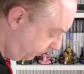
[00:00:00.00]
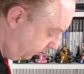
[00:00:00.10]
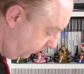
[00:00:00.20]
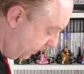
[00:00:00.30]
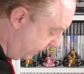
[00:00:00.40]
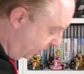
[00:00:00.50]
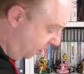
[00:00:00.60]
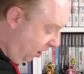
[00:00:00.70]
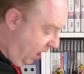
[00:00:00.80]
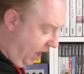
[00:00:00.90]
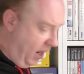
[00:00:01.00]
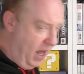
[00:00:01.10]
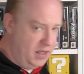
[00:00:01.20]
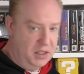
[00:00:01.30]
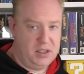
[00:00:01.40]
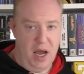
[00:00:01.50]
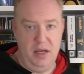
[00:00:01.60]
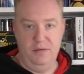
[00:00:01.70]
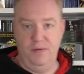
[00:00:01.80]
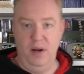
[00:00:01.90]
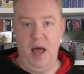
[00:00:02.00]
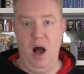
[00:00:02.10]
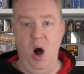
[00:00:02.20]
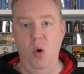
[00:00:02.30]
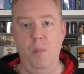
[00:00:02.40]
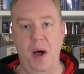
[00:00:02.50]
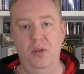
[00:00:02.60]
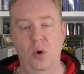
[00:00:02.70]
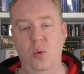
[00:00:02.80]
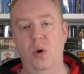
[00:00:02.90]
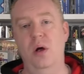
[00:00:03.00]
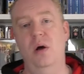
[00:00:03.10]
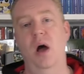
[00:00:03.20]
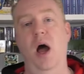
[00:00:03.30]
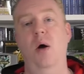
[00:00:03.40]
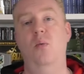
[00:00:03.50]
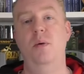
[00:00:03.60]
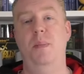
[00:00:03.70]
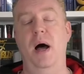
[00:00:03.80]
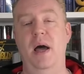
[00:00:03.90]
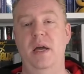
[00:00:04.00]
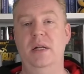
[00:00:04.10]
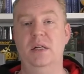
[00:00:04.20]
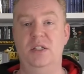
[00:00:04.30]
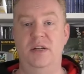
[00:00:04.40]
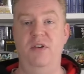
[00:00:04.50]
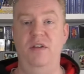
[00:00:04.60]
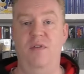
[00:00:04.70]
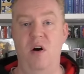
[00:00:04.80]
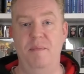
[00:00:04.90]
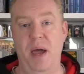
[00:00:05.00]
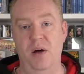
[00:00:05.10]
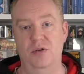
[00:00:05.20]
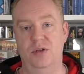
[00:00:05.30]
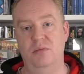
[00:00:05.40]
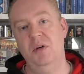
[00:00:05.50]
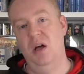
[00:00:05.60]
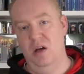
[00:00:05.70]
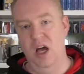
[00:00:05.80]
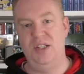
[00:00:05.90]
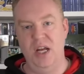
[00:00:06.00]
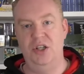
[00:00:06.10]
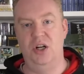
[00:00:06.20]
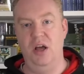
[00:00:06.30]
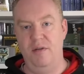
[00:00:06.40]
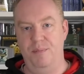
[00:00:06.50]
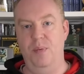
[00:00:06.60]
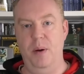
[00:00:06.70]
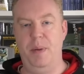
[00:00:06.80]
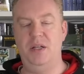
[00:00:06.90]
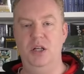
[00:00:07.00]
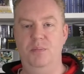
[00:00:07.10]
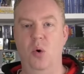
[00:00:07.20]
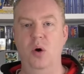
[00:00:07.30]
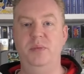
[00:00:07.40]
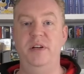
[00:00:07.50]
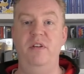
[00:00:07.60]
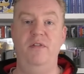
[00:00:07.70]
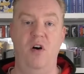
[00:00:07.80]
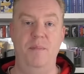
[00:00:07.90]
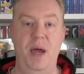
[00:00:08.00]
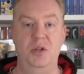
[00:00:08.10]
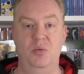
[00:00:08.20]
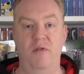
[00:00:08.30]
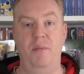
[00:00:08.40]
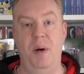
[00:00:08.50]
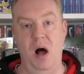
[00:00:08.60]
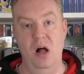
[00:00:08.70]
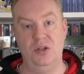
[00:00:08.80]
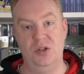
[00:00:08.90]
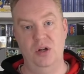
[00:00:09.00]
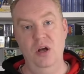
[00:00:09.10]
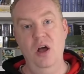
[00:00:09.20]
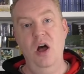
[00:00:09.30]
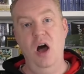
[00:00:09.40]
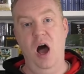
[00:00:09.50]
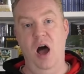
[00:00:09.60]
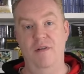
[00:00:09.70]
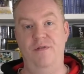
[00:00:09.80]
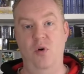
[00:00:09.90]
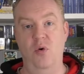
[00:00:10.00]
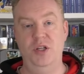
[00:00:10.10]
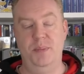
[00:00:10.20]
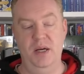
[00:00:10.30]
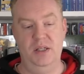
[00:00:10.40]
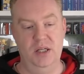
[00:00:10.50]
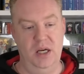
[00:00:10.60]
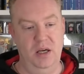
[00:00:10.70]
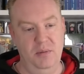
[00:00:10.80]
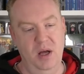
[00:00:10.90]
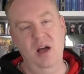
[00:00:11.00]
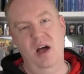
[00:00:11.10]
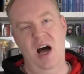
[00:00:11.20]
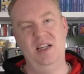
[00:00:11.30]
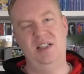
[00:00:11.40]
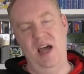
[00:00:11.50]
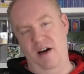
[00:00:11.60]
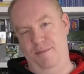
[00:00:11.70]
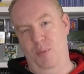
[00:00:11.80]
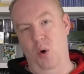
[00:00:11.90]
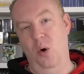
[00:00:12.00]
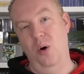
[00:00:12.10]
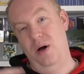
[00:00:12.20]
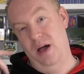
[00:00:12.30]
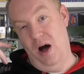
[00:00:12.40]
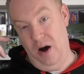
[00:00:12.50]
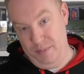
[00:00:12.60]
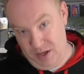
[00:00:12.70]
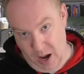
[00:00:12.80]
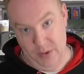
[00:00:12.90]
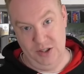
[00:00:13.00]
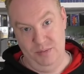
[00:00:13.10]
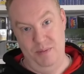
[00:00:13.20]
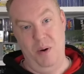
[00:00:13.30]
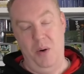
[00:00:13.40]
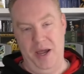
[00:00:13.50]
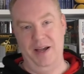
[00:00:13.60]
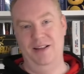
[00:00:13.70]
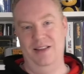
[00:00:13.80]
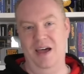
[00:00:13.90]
And then, as I say, for that whole bundle we paid £75 essentially. I basically bought him £75 worth of parts for his PC. I say I've bought, I'm going to be buying.